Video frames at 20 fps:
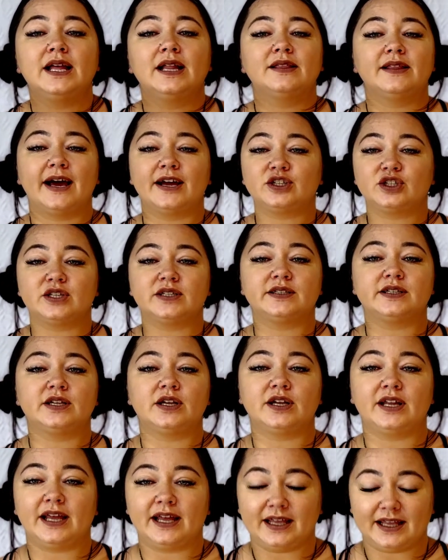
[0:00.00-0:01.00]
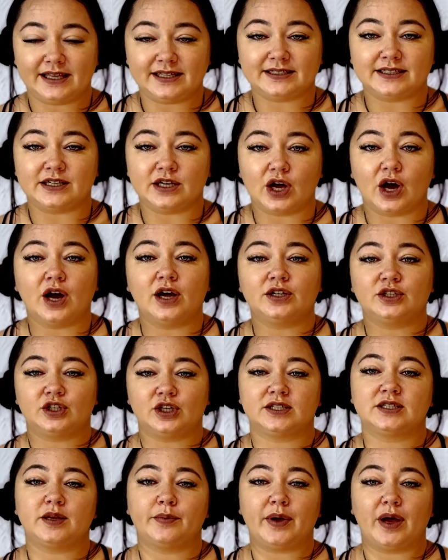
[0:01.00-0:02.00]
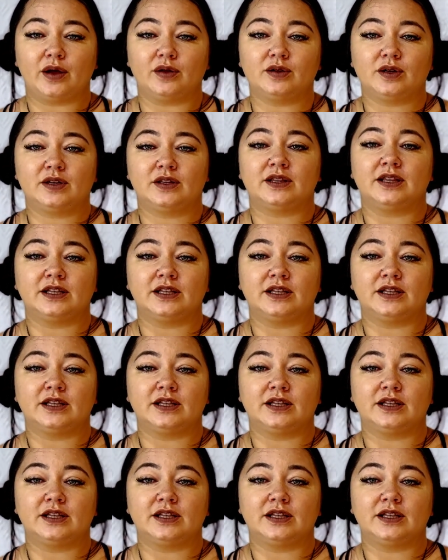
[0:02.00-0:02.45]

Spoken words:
Lashes is not just about